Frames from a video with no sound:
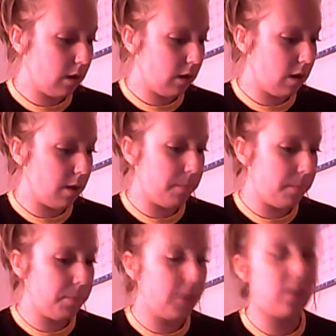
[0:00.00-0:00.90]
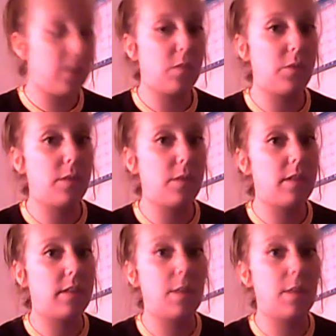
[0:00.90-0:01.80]
And this is between
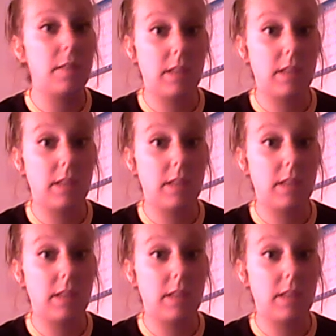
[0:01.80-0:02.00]
Skim and